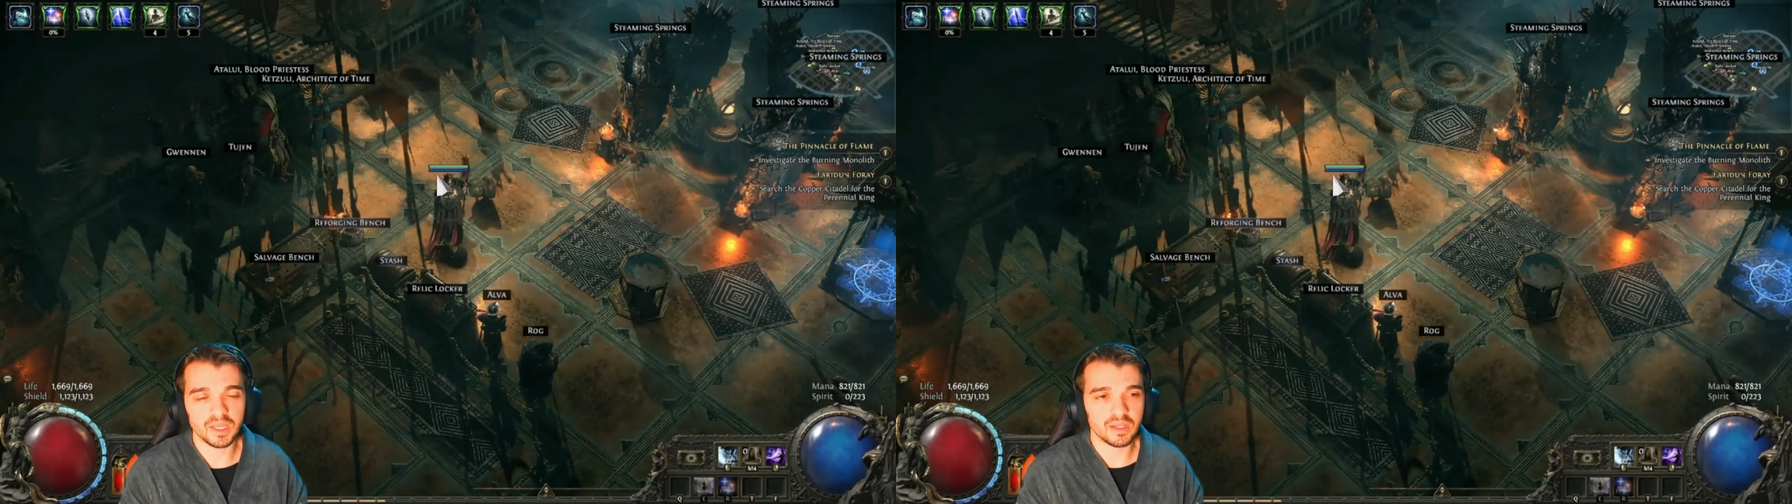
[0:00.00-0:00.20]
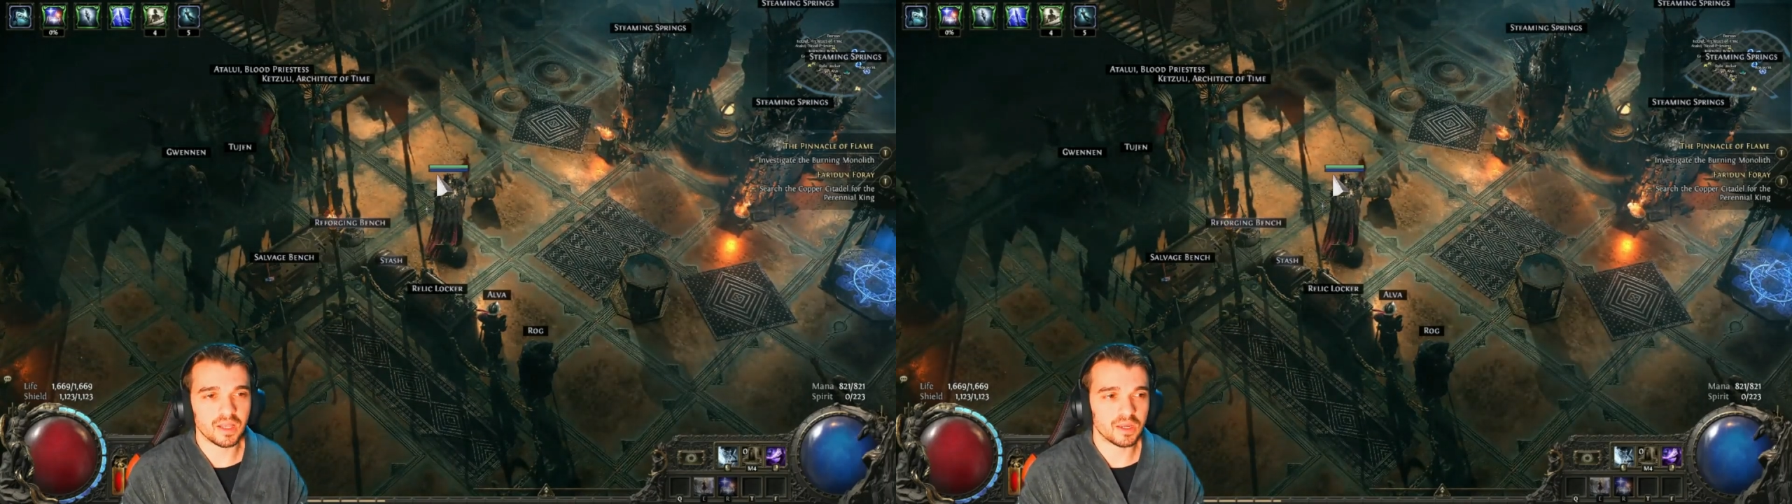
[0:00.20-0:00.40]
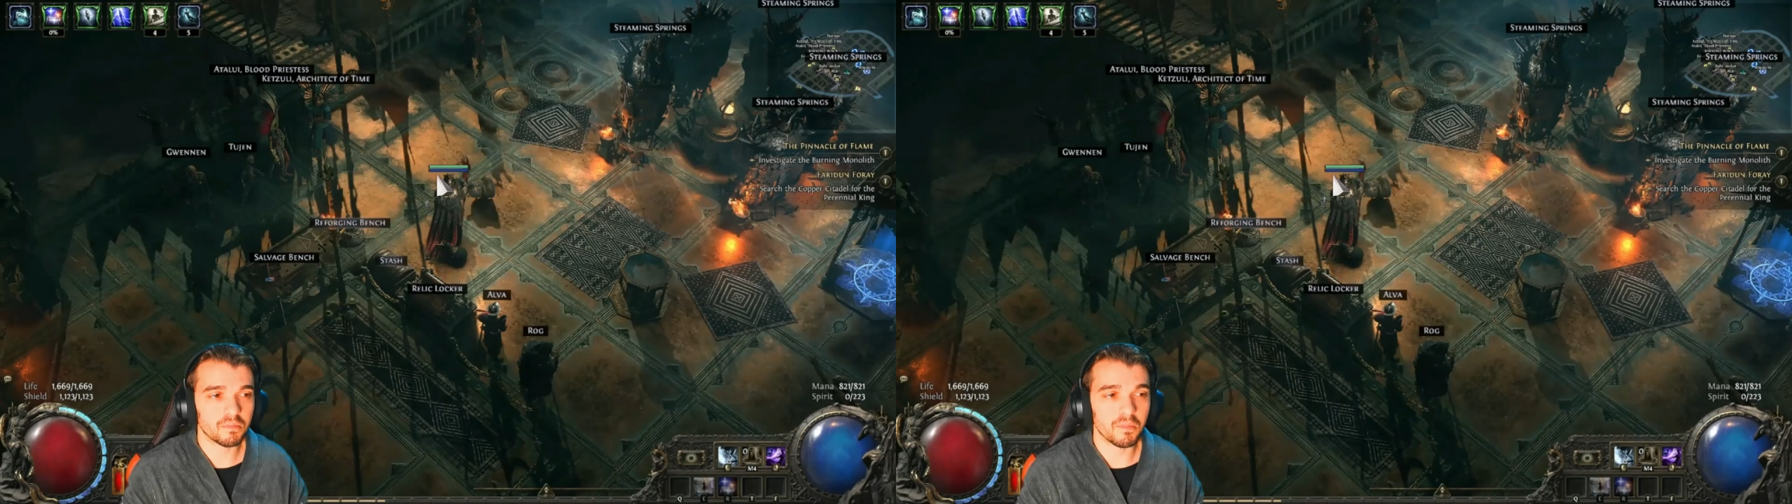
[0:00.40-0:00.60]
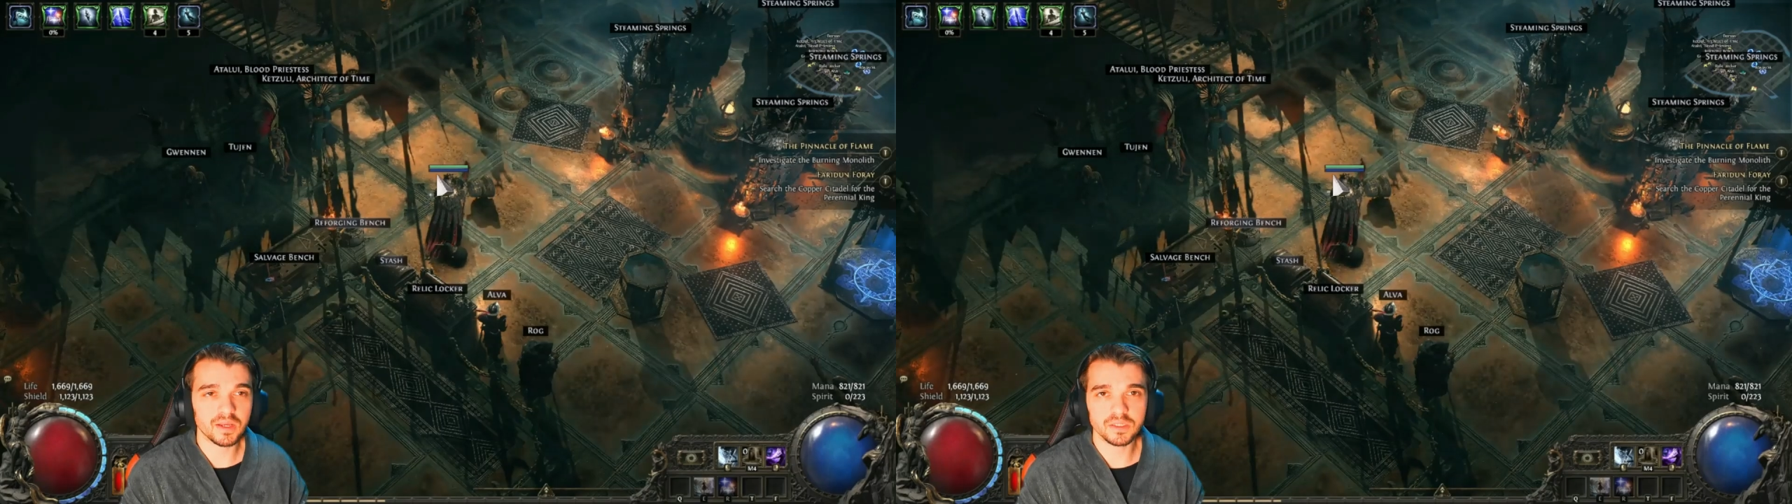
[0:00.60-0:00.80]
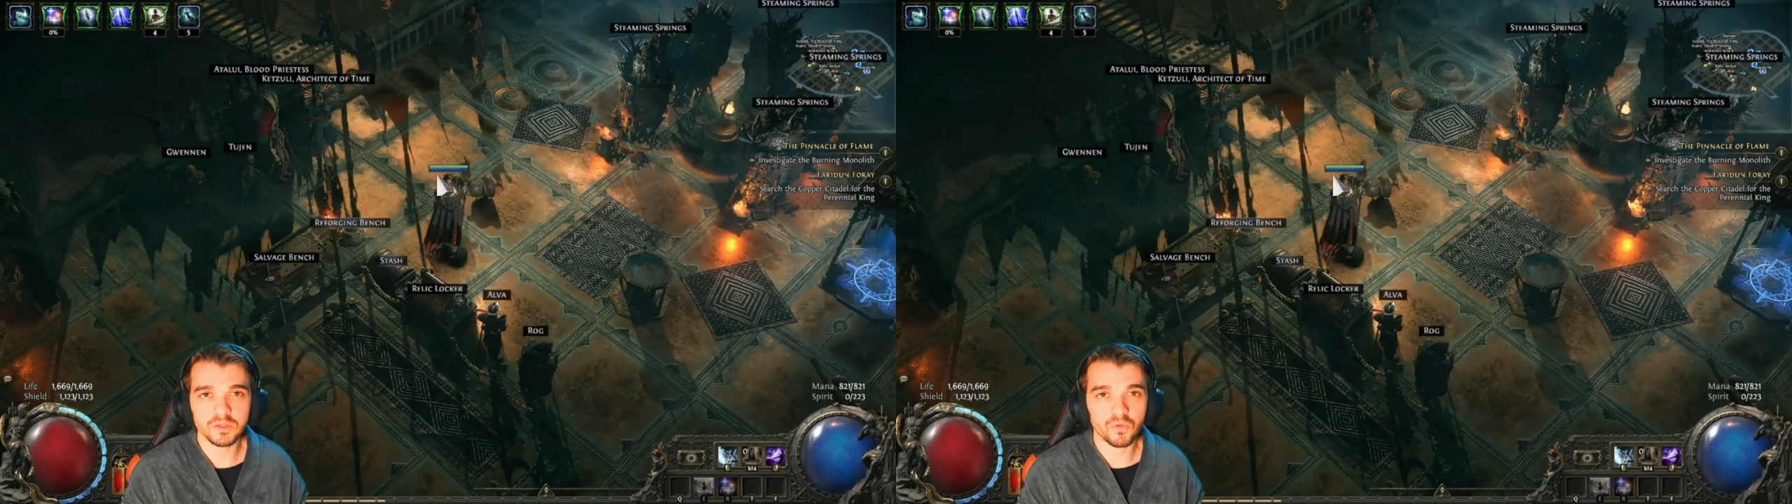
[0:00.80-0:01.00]
in like
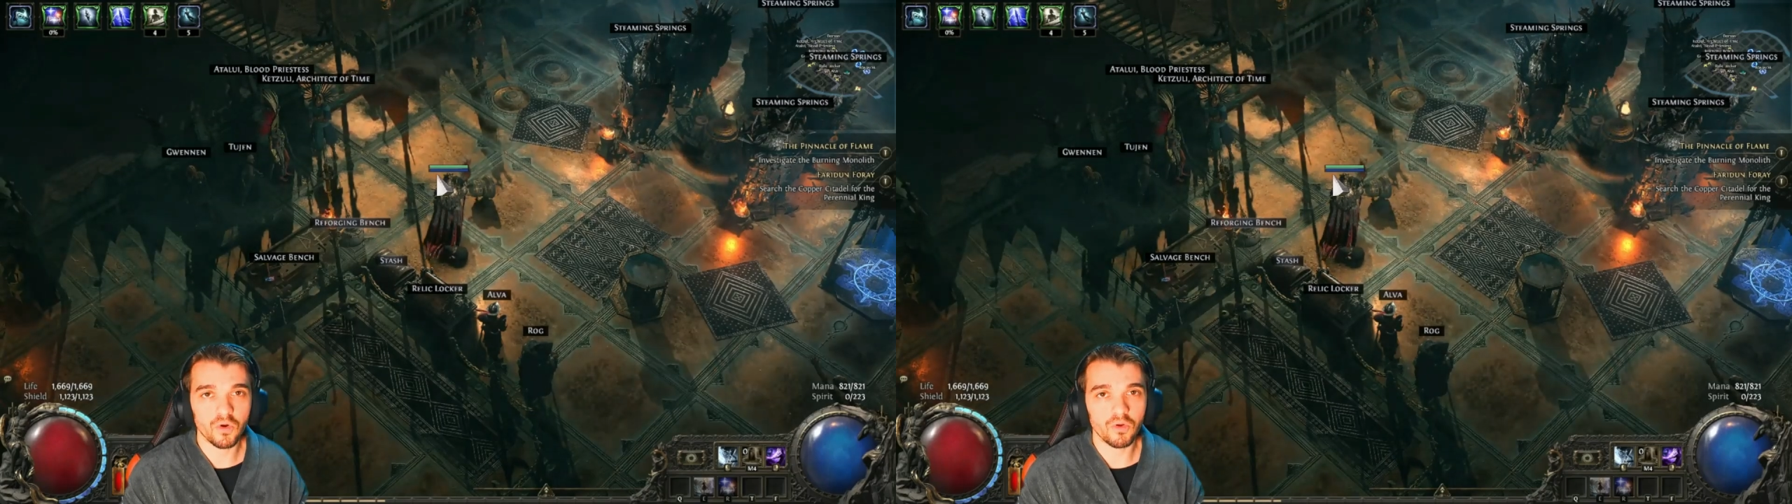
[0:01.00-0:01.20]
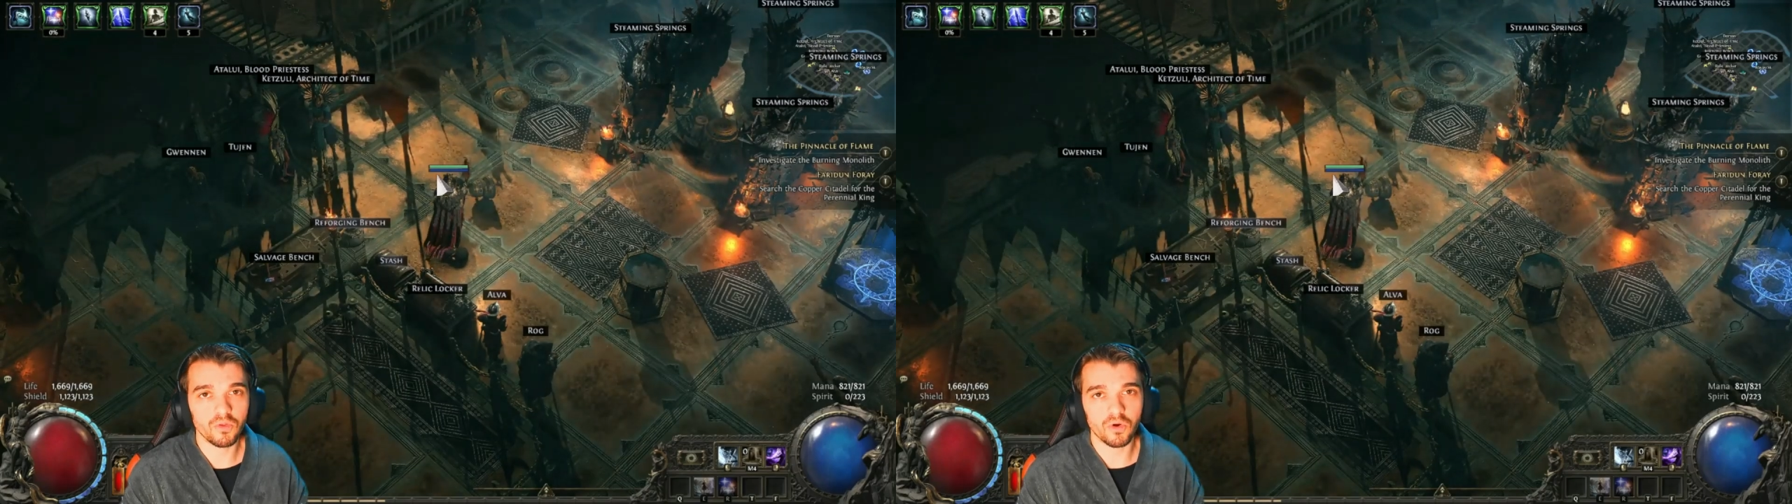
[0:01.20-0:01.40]
max roll